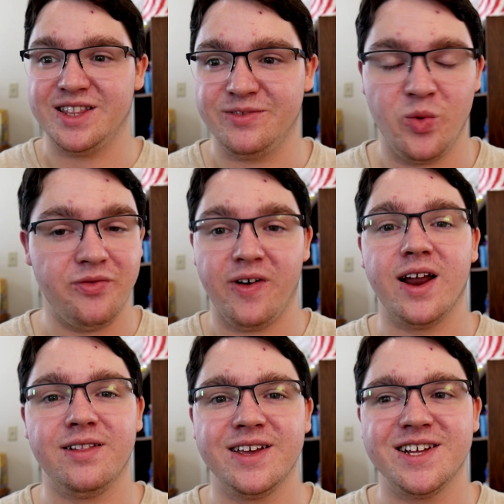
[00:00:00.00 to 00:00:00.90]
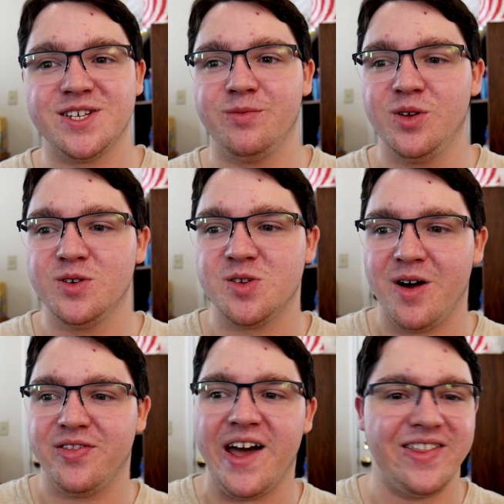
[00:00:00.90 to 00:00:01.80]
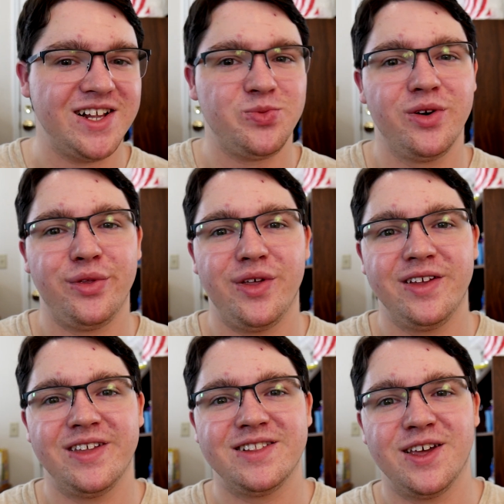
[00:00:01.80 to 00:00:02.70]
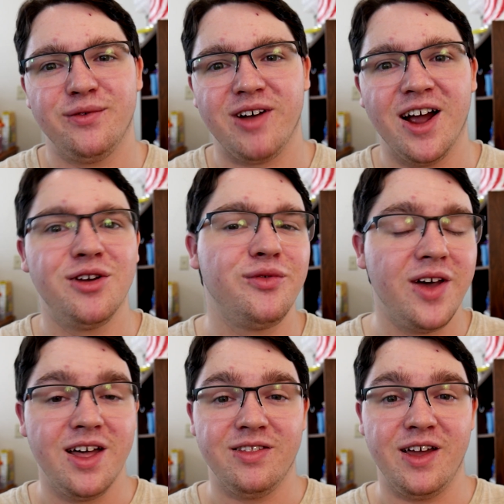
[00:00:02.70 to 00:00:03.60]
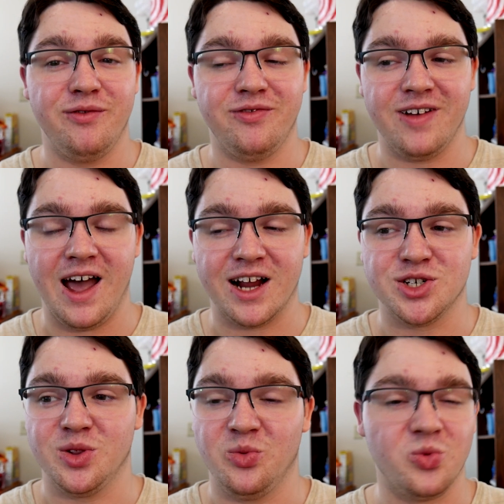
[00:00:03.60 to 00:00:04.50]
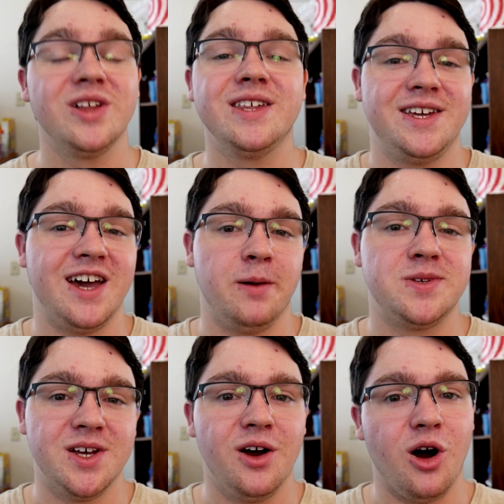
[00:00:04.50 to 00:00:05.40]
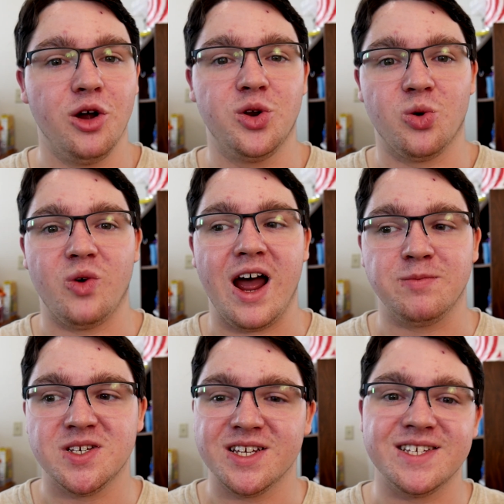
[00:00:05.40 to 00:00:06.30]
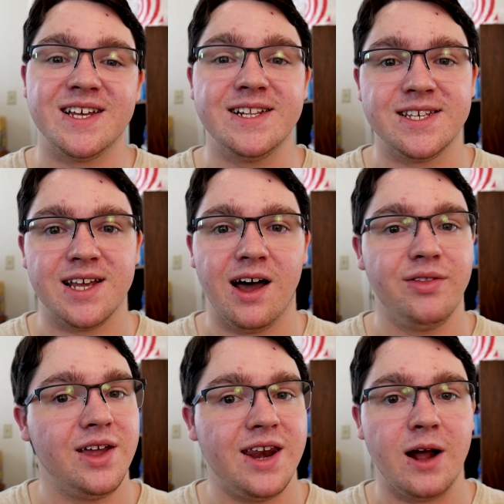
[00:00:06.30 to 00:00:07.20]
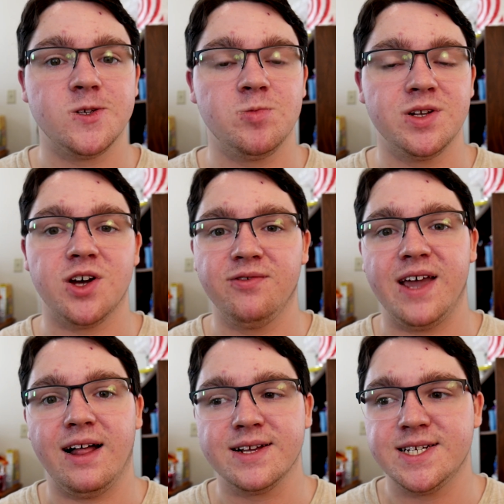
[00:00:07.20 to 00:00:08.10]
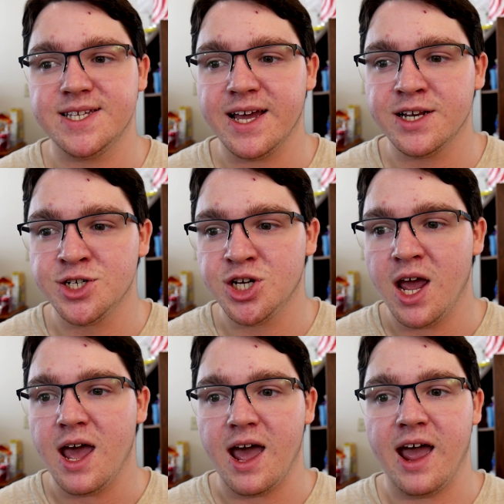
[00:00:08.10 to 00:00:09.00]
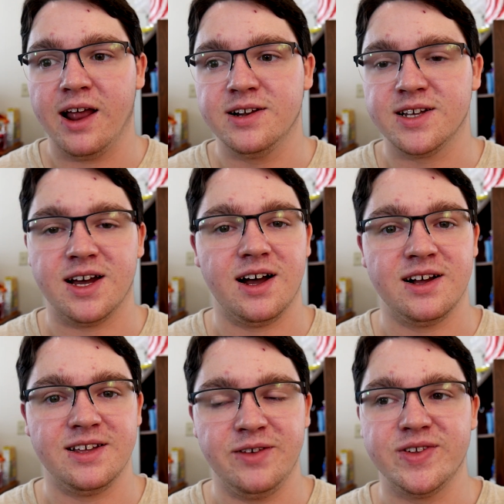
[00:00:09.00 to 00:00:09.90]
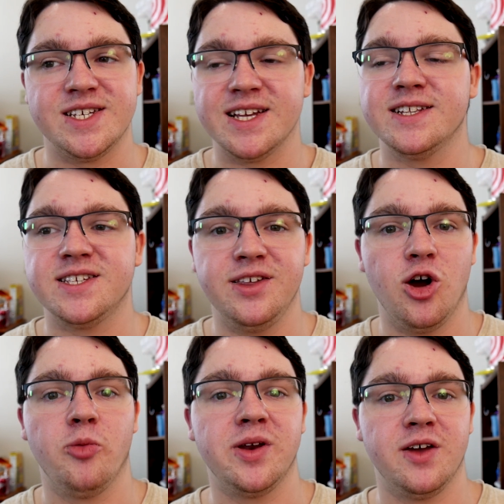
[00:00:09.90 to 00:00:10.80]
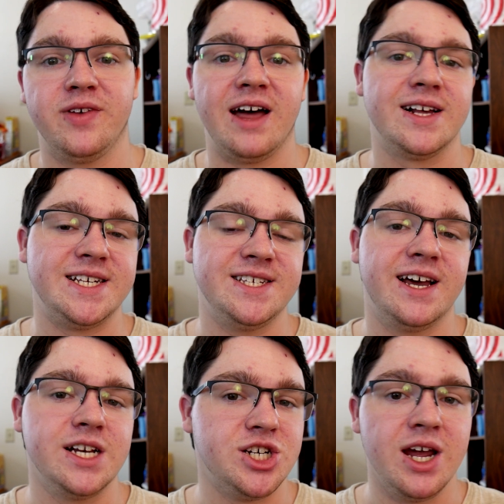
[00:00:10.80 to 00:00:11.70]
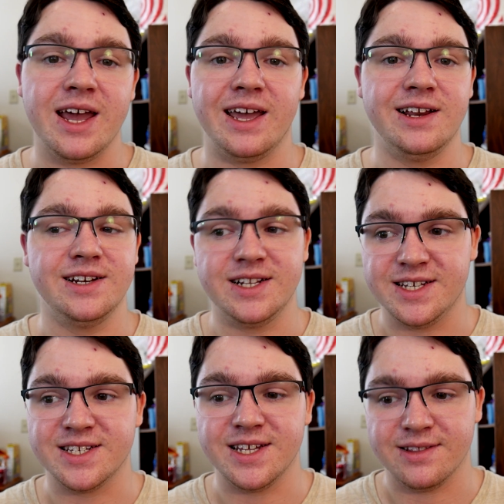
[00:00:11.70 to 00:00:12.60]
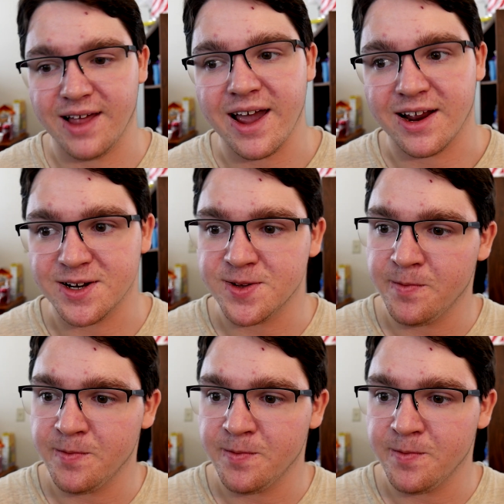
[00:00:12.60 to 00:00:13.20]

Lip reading: We finally get some news about that. That's one thing that they've actually really kept under wraps since the announcement of Galaxy's Edge, and even since the opening of Galaxy's Edge in Disneyland.